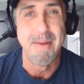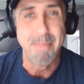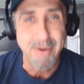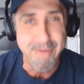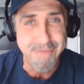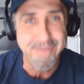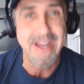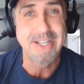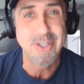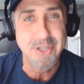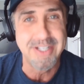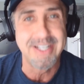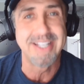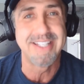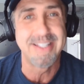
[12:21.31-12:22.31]

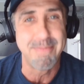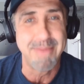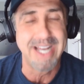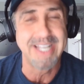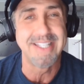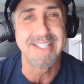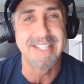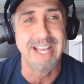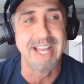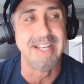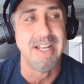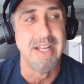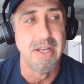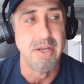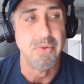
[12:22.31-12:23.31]
perfectionist mindset
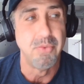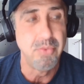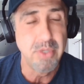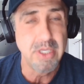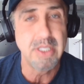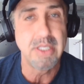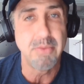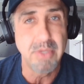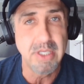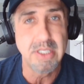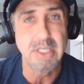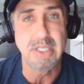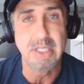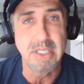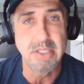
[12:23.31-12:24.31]
really,
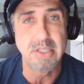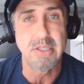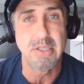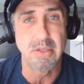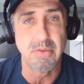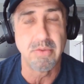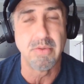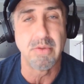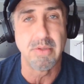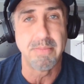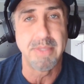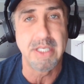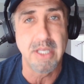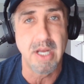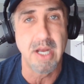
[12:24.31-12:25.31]
really needs to
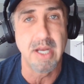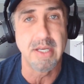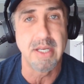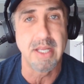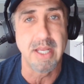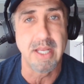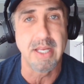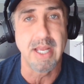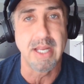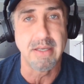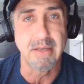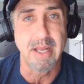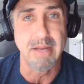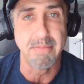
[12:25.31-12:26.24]
be done, and